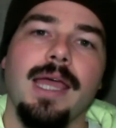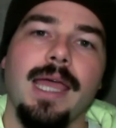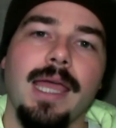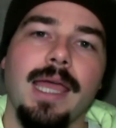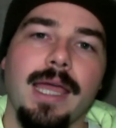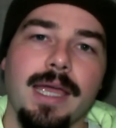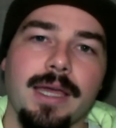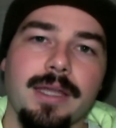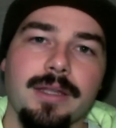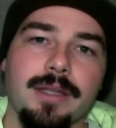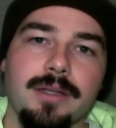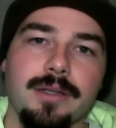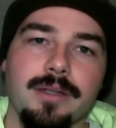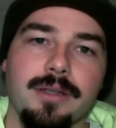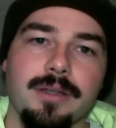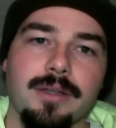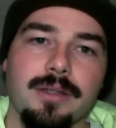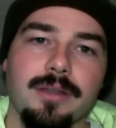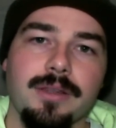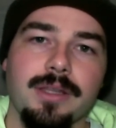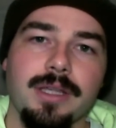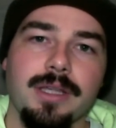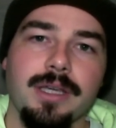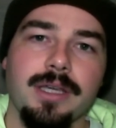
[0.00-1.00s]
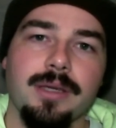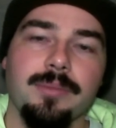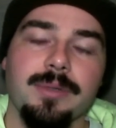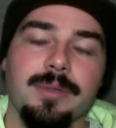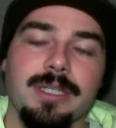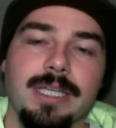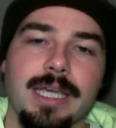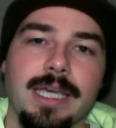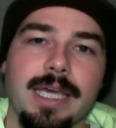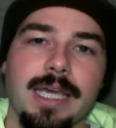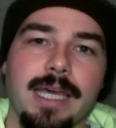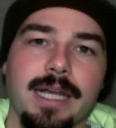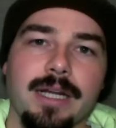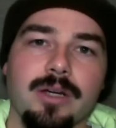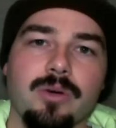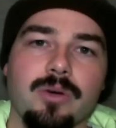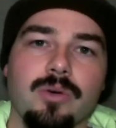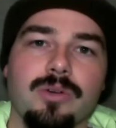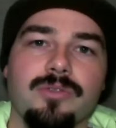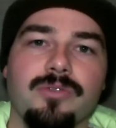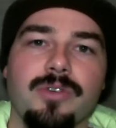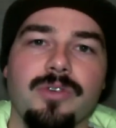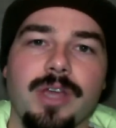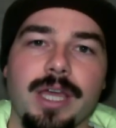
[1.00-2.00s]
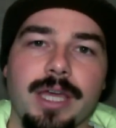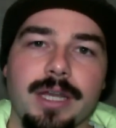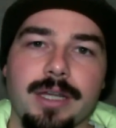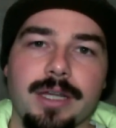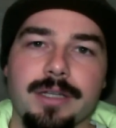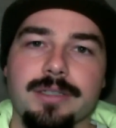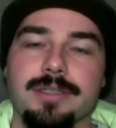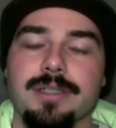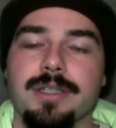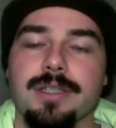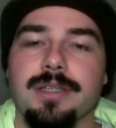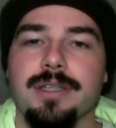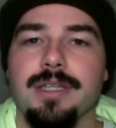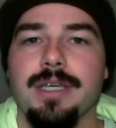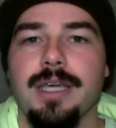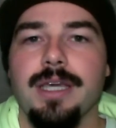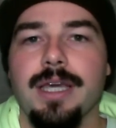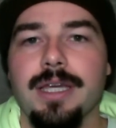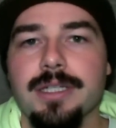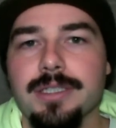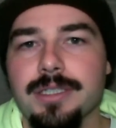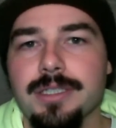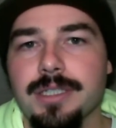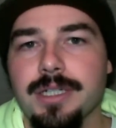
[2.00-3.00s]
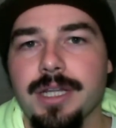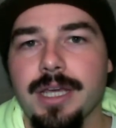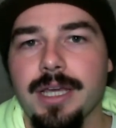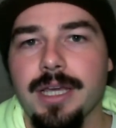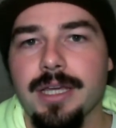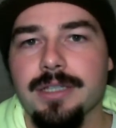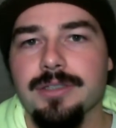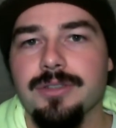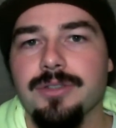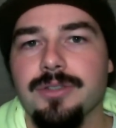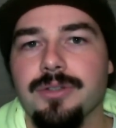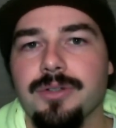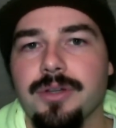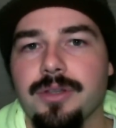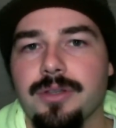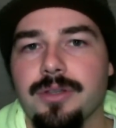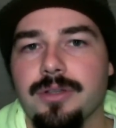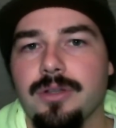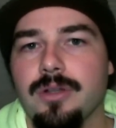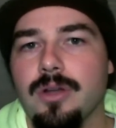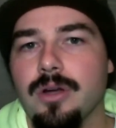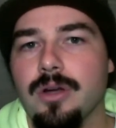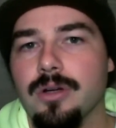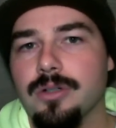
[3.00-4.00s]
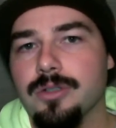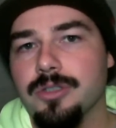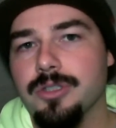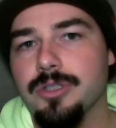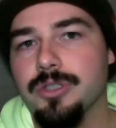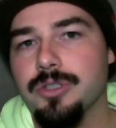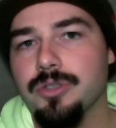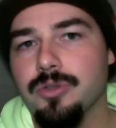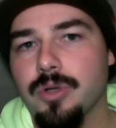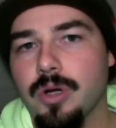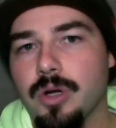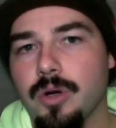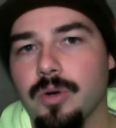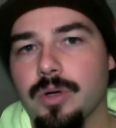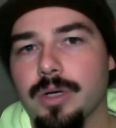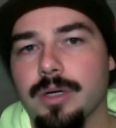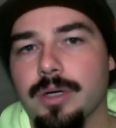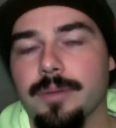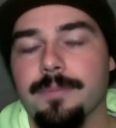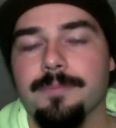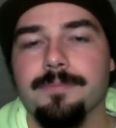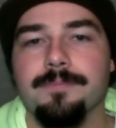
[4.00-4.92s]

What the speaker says: and the mechanical advantage that the engine has due to the longer stroke.